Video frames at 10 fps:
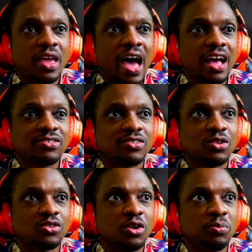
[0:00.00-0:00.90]
access
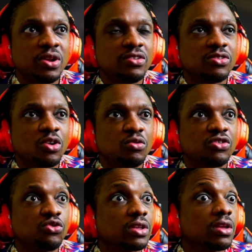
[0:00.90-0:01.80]
to certain places are
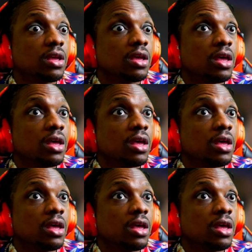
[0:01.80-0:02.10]
restricted.